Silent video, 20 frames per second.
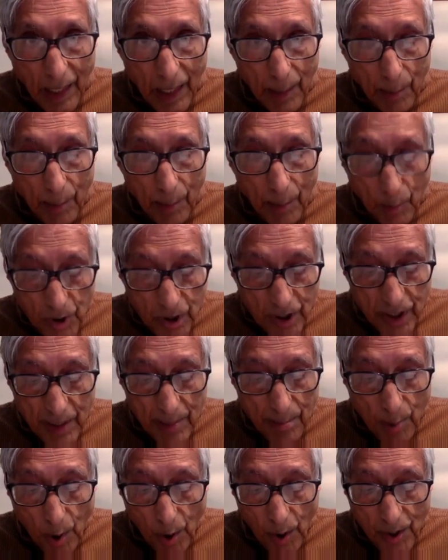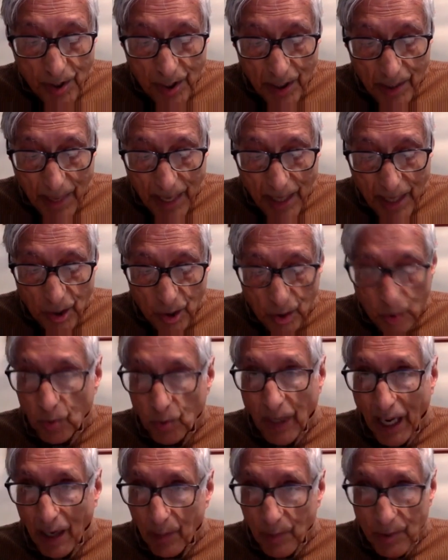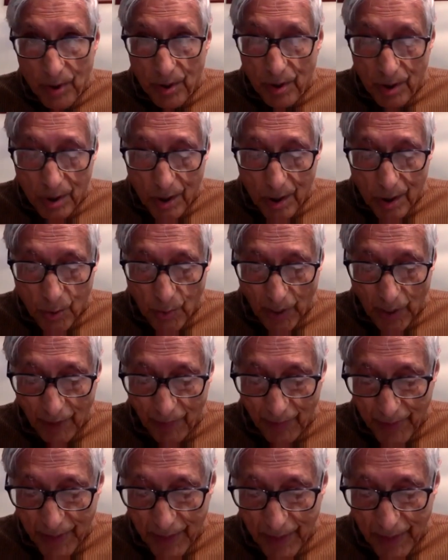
Muslim boys in my school, I was 12 at the